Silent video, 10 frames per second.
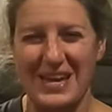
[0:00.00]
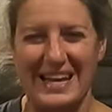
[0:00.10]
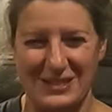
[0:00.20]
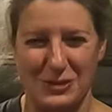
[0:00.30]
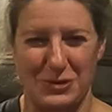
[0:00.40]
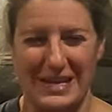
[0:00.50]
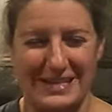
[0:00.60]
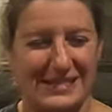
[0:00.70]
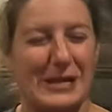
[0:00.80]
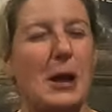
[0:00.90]
you can't do
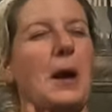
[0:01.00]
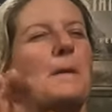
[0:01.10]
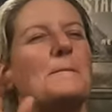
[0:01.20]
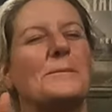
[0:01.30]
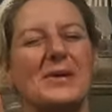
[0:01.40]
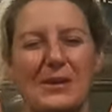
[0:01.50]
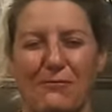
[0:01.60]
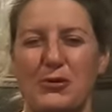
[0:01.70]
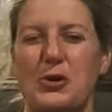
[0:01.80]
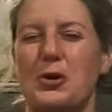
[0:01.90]
this, but
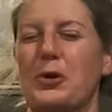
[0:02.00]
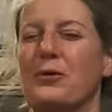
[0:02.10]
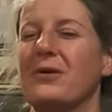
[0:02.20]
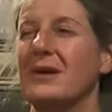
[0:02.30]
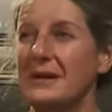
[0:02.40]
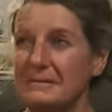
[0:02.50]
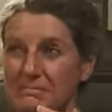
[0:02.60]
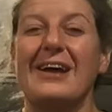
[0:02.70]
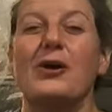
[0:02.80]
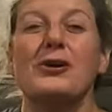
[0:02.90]
if you're
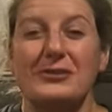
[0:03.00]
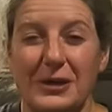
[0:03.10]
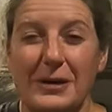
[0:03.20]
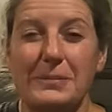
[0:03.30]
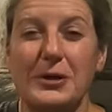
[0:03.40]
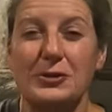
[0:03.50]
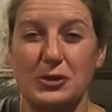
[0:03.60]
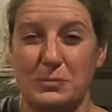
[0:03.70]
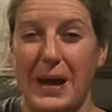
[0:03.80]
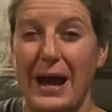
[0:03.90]
hooked up
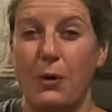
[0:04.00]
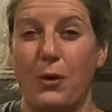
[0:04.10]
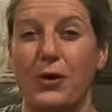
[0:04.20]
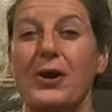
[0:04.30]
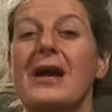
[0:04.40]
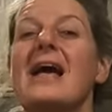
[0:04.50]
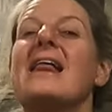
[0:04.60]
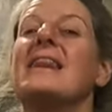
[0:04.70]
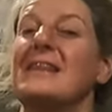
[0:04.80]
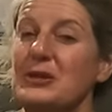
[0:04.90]
to power,
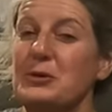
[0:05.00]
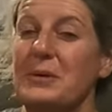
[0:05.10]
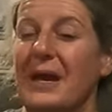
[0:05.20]
then you